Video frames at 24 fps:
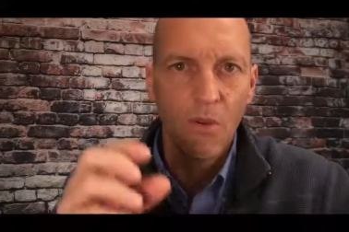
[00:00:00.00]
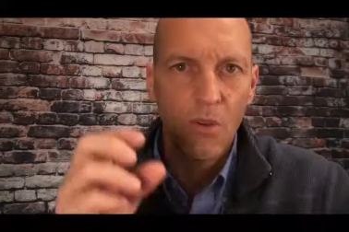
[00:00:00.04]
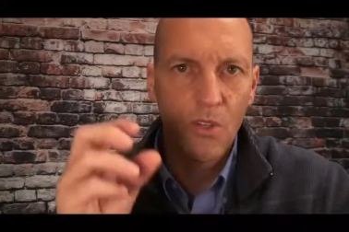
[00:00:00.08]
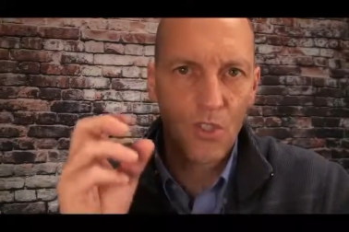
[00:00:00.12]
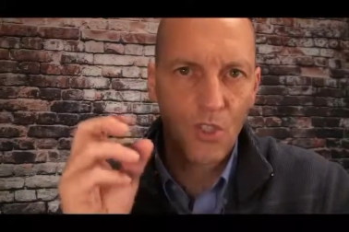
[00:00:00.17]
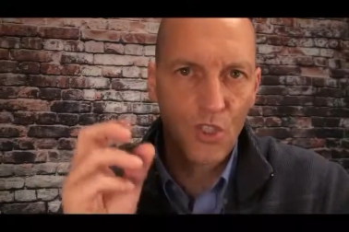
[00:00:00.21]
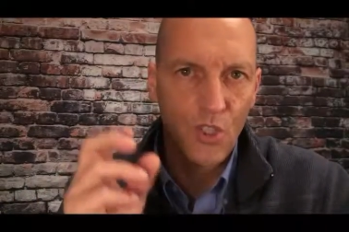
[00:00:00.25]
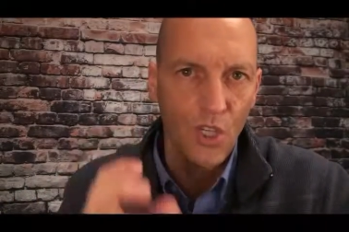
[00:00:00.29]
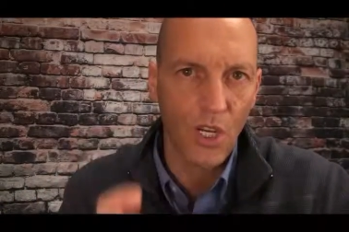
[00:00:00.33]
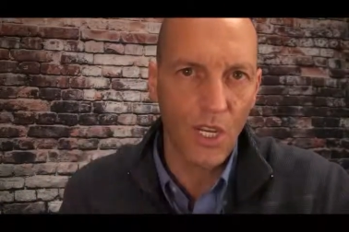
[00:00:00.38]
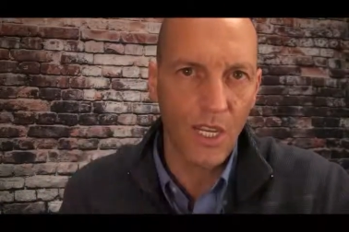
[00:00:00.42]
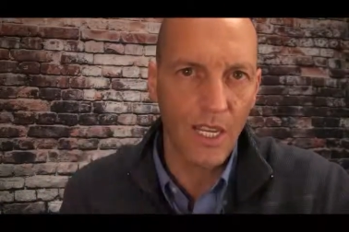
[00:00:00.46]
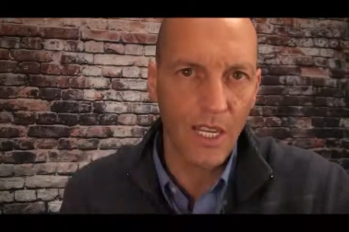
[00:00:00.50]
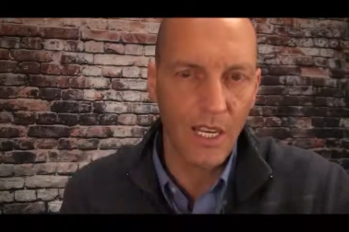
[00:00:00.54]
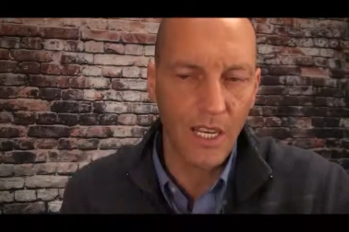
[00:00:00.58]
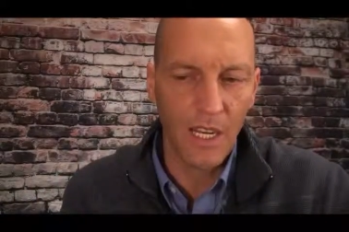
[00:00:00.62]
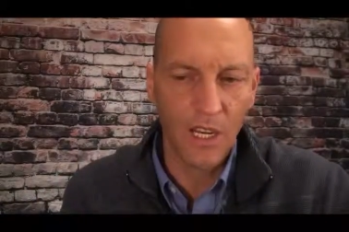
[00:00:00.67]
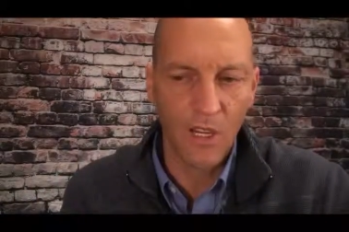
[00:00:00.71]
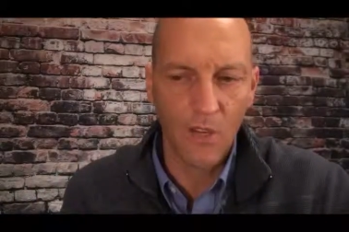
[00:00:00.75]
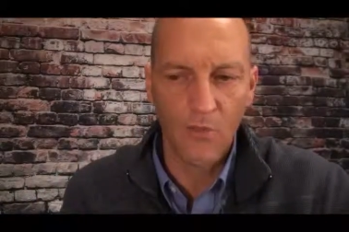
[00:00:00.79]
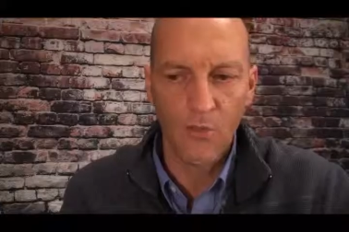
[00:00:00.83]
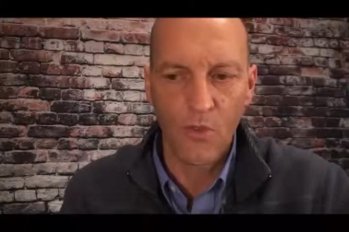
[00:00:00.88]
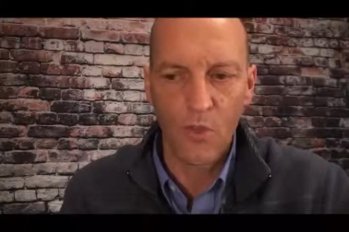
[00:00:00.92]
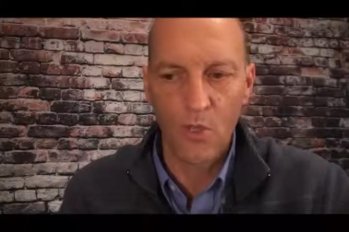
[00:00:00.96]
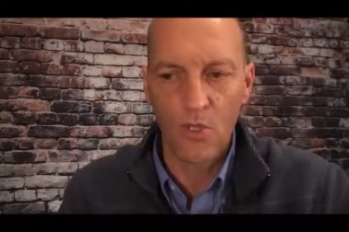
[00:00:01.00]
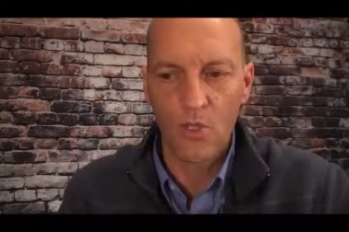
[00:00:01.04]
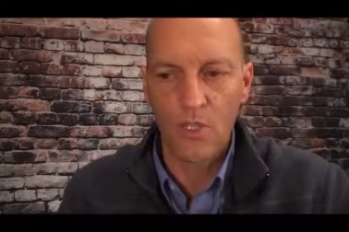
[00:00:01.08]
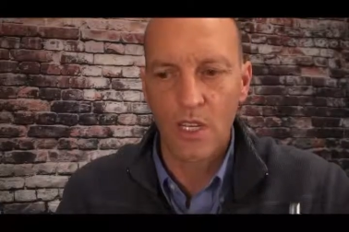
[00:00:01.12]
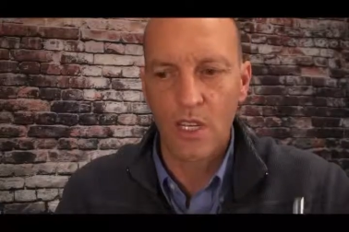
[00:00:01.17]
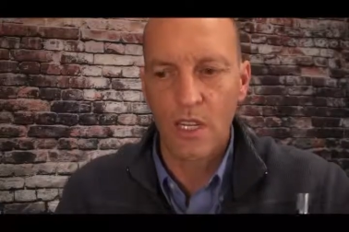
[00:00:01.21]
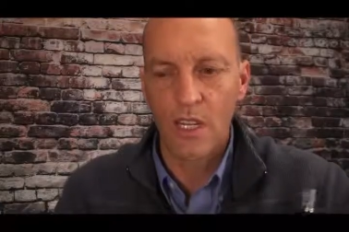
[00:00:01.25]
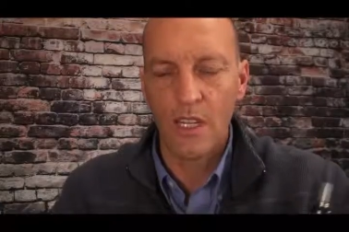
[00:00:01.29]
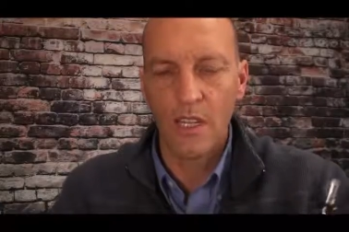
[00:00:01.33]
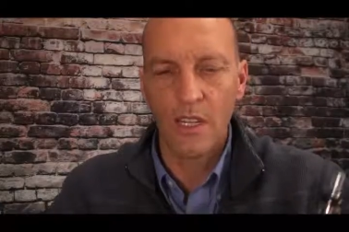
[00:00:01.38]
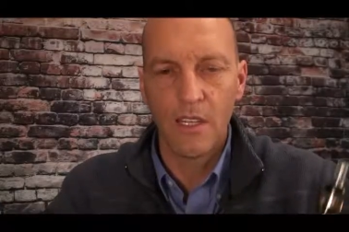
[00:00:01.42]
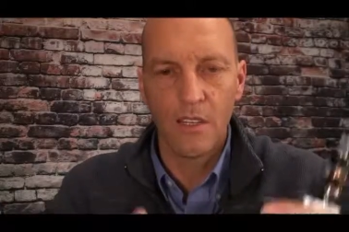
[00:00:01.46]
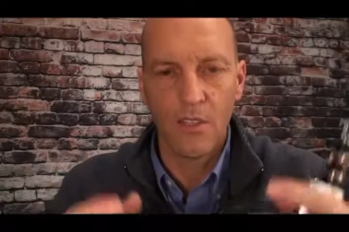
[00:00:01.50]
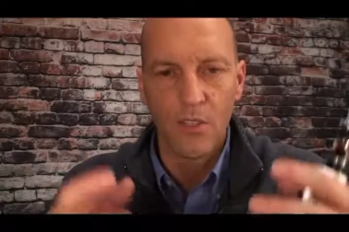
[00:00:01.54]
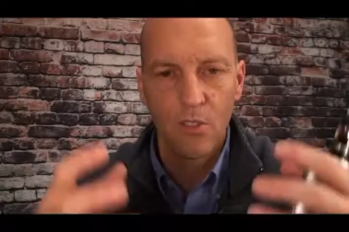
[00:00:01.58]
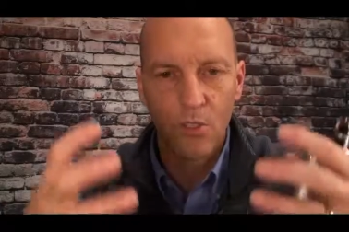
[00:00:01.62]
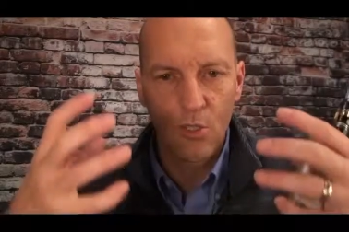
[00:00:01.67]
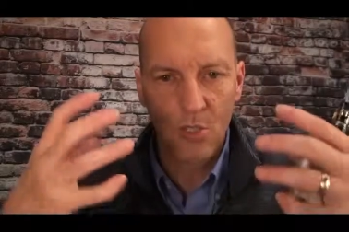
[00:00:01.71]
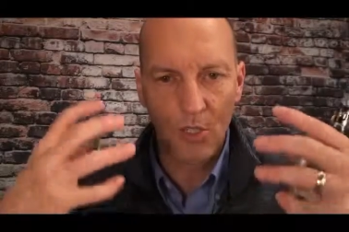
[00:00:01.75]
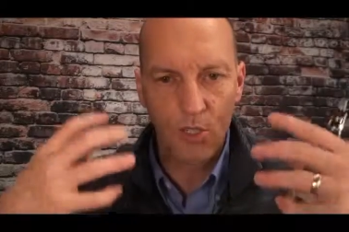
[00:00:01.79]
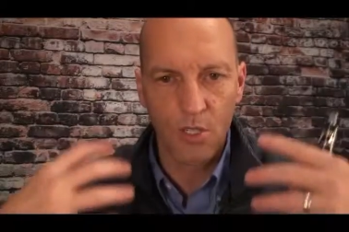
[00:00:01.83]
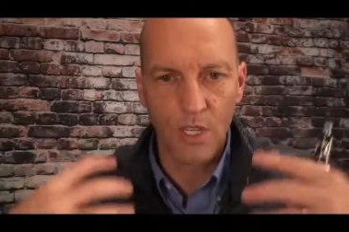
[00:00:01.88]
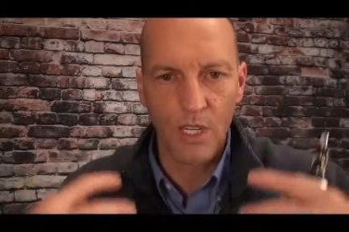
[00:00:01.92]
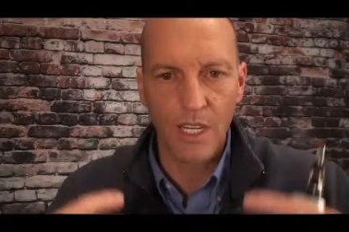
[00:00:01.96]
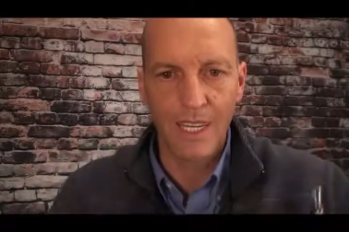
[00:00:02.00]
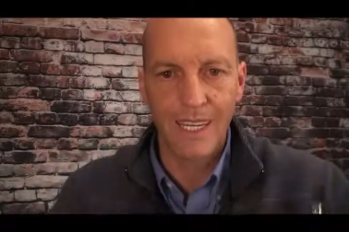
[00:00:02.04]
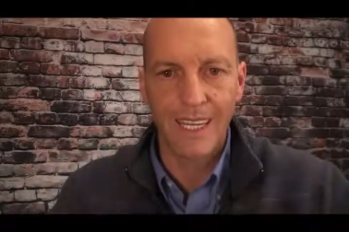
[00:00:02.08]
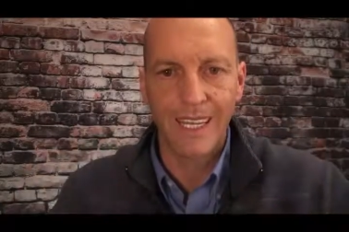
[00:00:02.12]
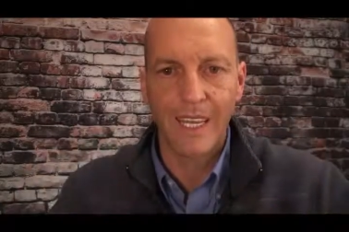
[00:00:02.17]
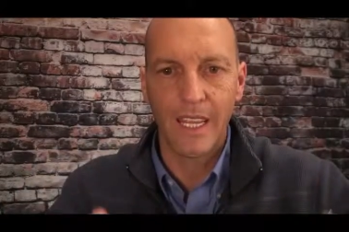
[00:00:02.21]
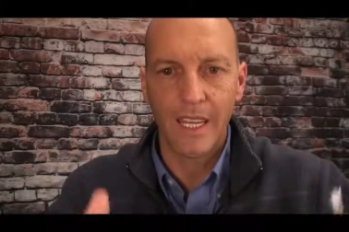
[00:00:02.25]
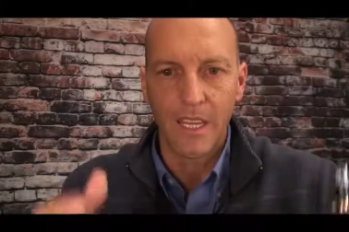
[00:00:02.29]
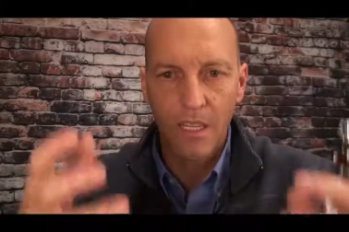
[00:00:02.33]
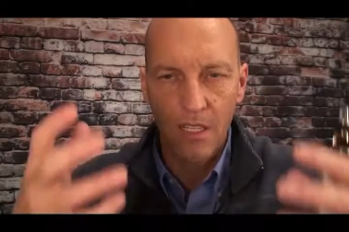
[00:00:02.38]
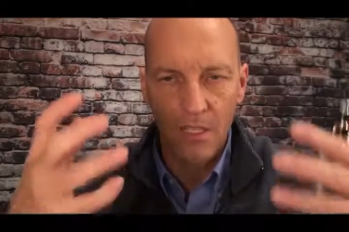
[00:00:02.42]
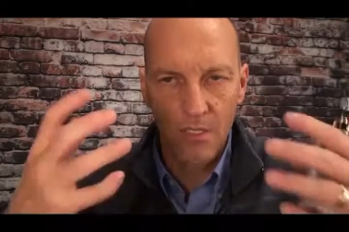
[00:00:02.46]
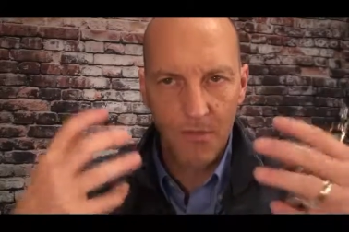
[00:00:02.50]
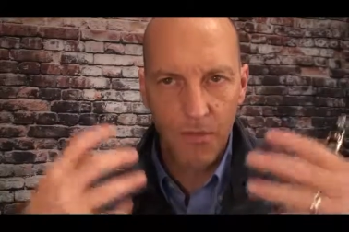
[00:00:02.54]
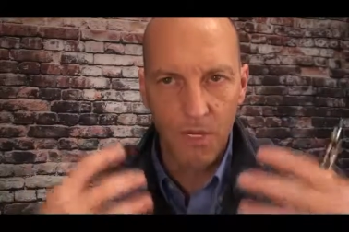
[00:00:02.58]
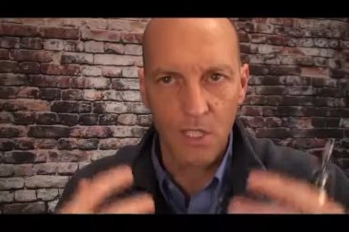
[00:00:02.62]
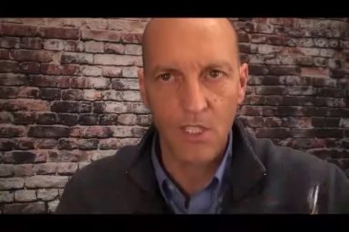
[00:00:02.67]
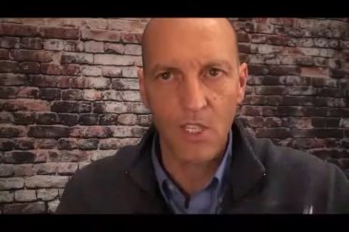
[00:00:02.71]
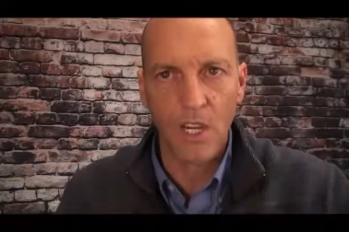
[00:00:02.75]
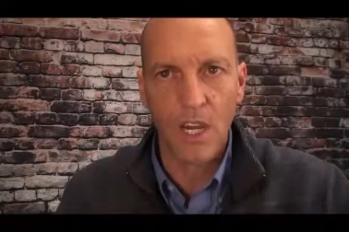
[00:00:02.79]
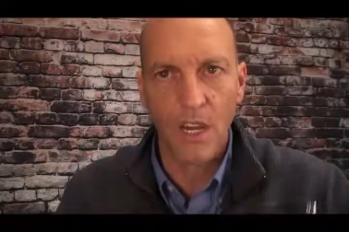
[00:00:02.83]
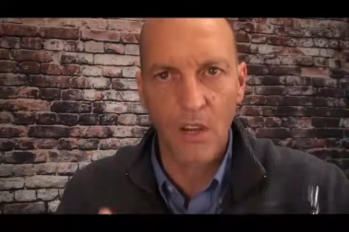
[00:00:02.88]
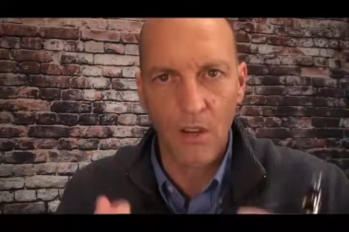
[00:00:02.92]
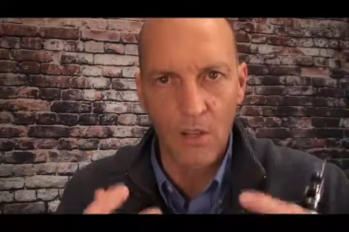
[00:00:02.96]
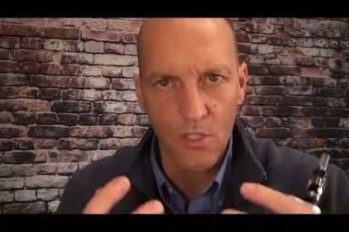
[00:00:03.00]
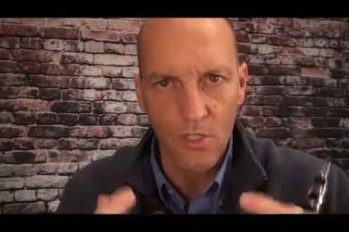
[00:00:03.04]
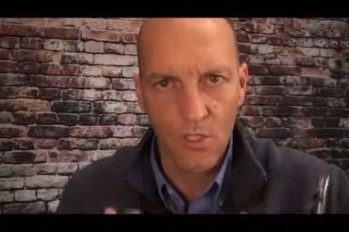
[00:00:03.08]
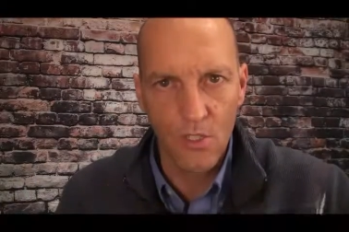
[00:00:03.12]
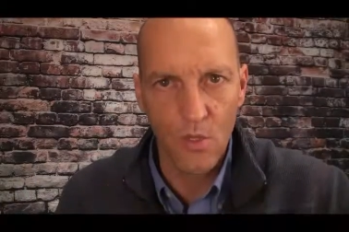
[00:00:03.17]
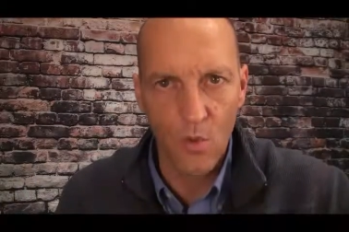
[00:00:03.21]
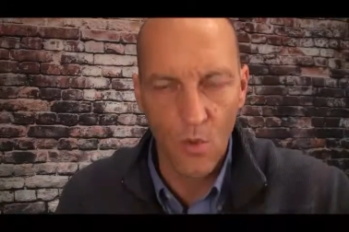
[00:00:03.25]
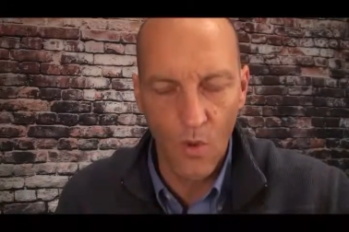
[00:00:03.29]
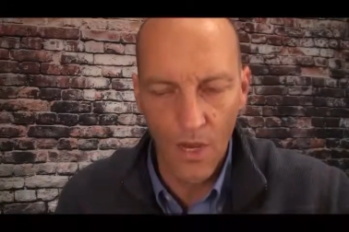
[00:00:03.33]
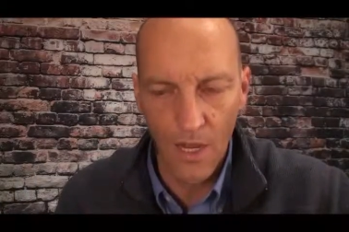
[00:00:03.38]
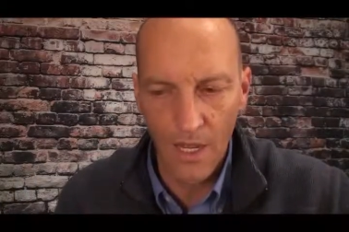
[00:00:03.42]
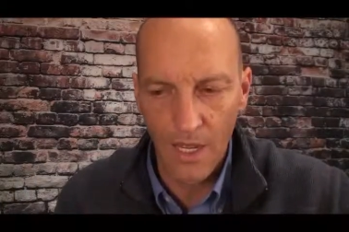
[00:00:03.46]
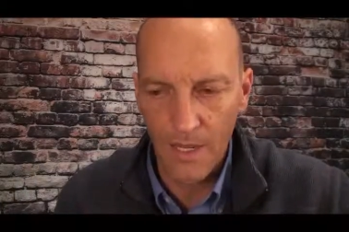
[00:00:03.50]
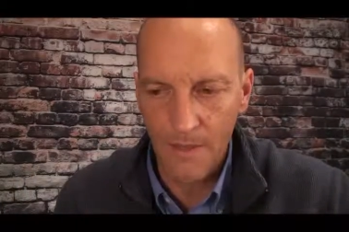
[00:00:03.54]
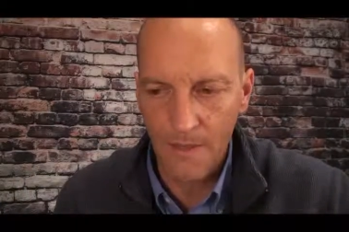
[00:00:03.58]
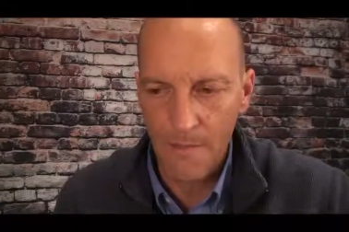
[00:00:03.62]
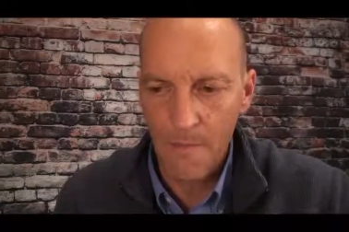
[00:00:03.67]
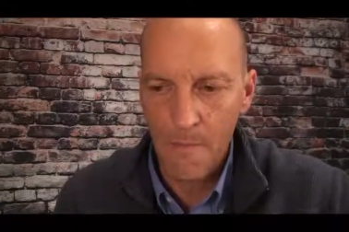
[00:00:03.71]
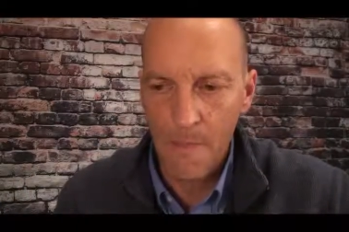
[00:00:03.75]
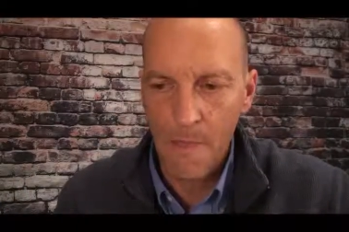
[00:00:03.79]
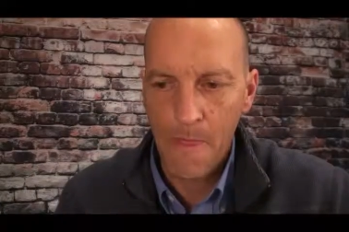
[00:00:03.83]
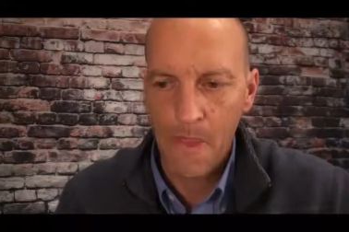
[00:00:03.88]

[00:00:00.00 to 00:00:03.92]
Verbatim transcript: with giant airflows on it and you're just going to get as much air as you want.